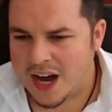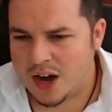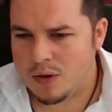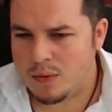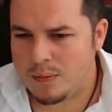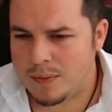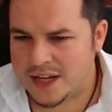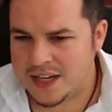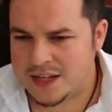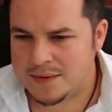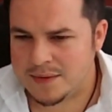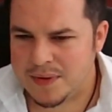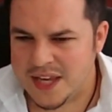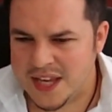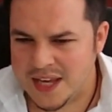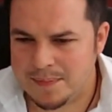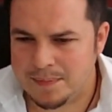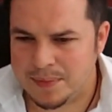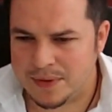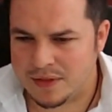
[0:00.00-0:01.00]
many
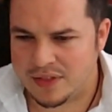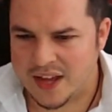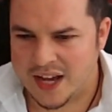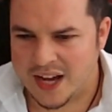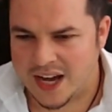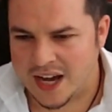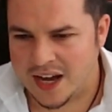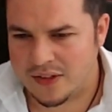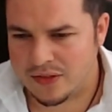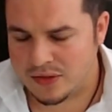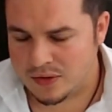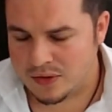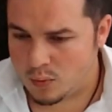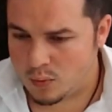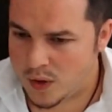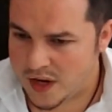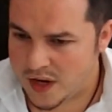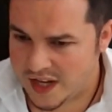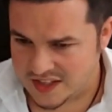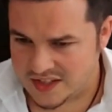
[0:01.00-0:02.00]
people there are in the
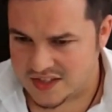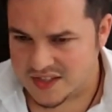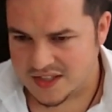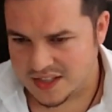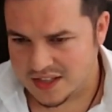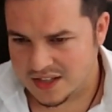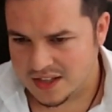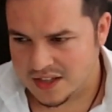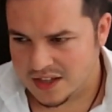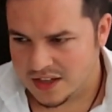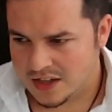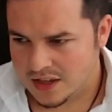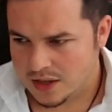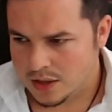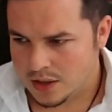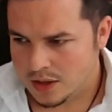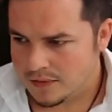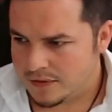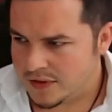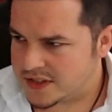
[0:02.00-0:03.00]
West,
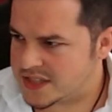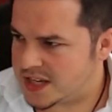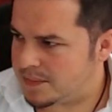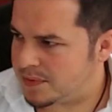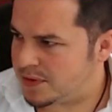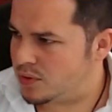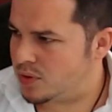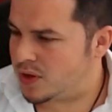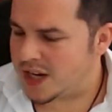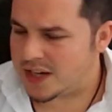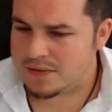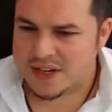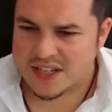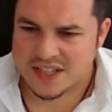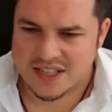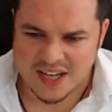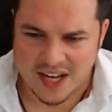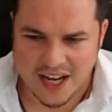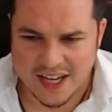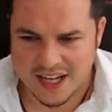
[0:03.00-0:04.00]
for example, who got
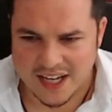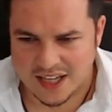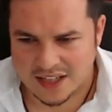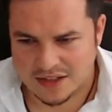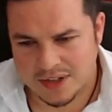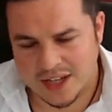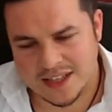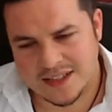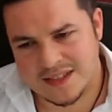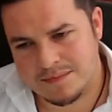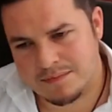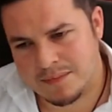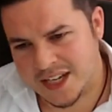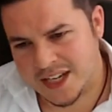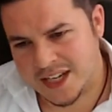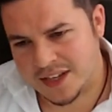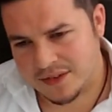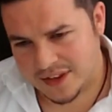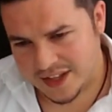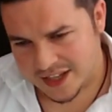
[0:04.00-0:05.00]
retired, who had some money
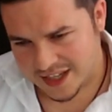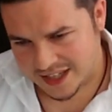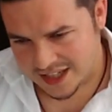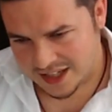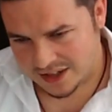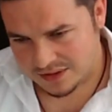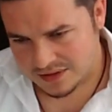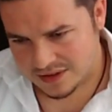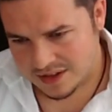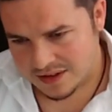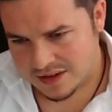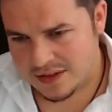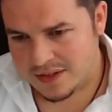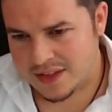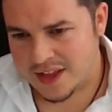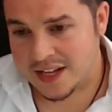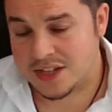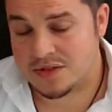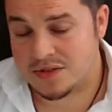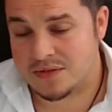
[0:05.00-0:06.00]
on their account, and then they
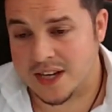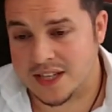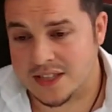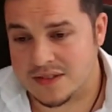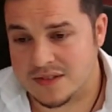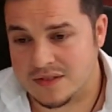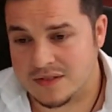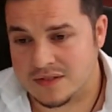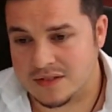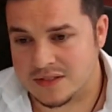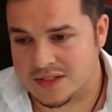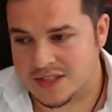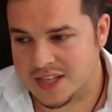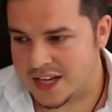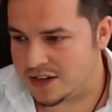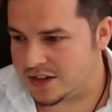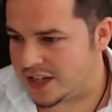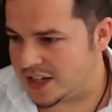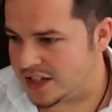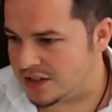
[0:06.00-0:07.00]
try to say,
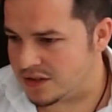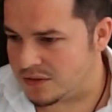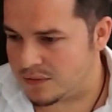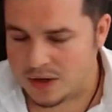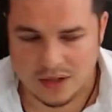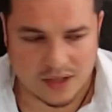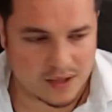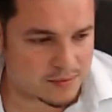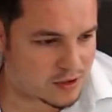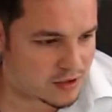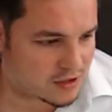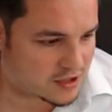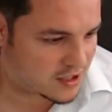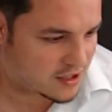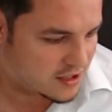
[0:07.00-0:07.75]
okay, you know what, I'm gonna